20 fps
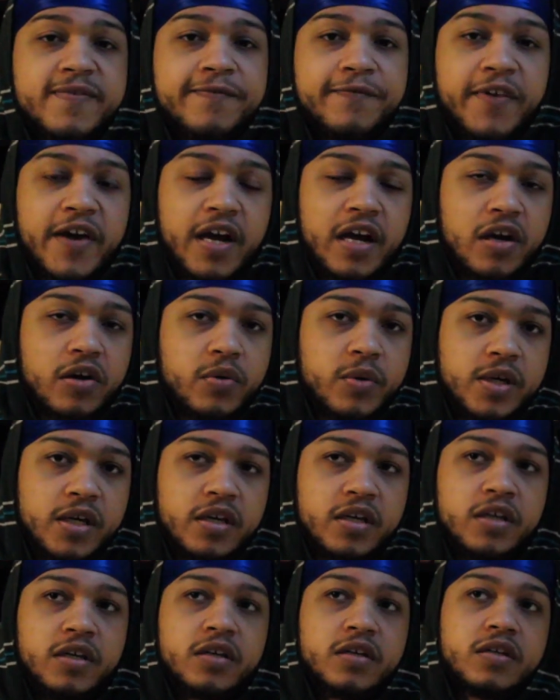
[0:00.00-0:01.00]
it's
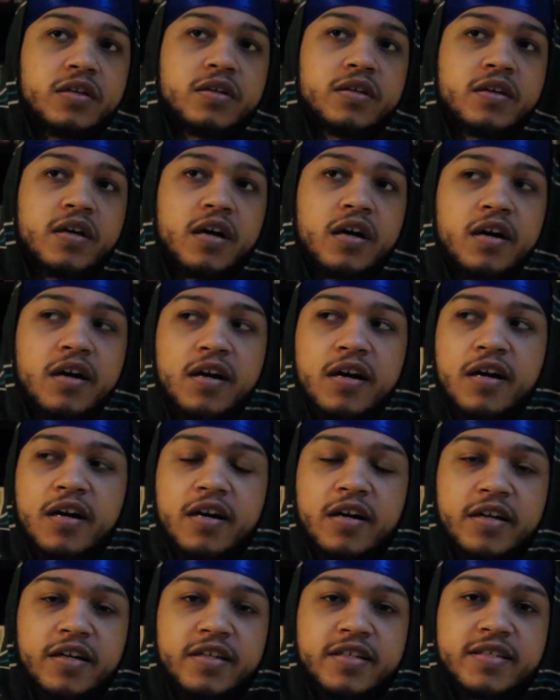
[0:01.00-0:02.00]
very,
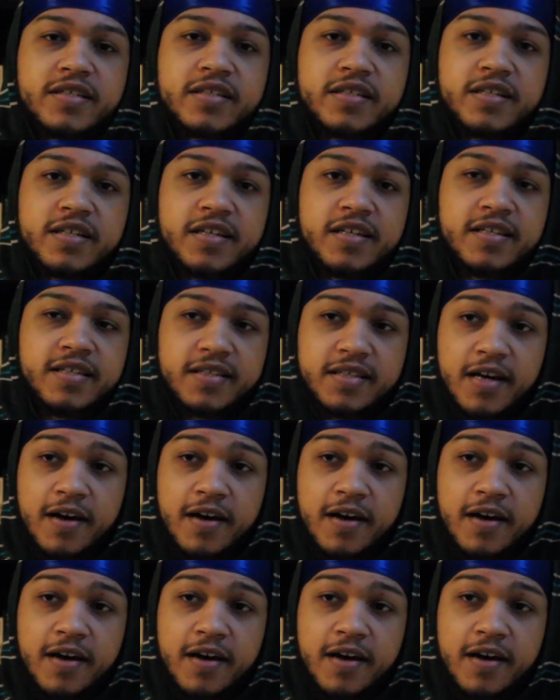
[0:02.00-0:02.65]
it's